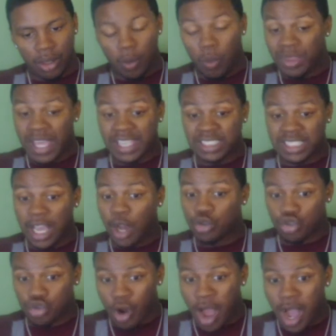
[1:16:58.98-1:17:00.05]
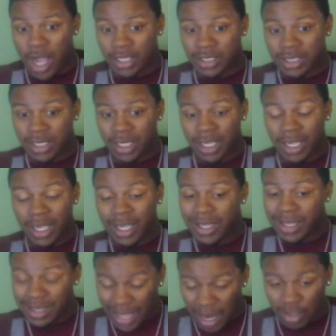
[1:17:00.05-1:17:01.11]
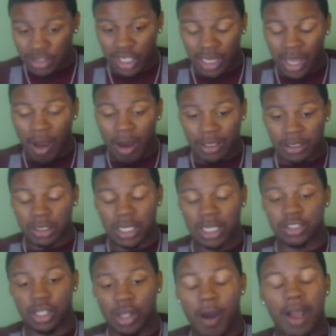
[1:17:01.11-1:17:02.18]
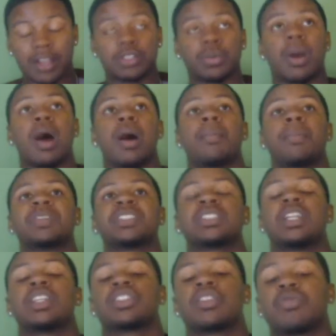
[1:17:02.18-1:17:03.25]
When they sell drugs, there's a large percentage